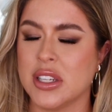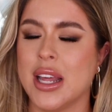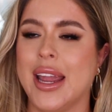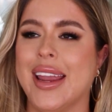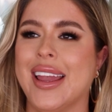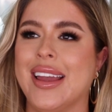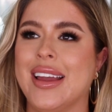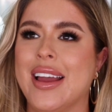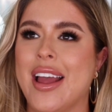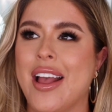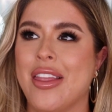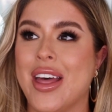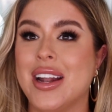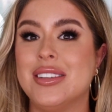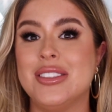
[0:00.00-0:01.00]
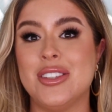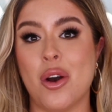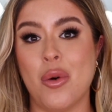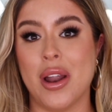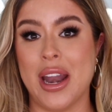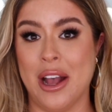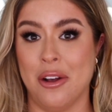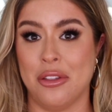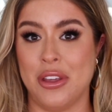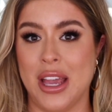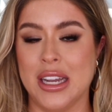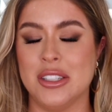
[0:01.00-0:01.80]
Like, that is so unhealthy.